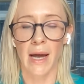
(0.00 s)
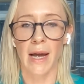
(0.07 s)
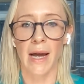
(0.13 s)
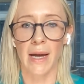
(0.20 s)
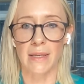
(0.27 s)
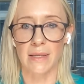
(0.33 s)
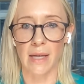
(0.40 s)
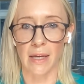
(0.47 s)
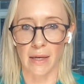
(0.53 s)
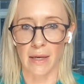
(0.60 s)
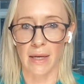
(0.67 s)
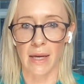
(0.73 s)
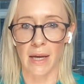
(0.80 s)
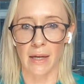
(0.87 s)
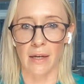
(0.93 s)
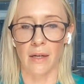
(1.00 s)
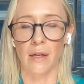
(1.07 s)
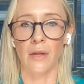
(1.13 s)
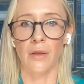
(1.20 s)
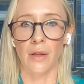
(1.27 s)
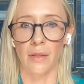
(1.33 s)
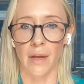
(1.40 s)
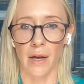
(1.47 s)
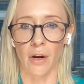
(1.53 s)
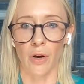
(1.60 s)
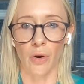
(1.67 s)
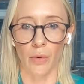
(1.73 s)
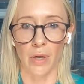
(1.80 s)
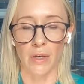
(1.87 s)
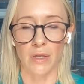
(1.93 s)
has indicated that they are
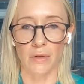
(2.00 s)
going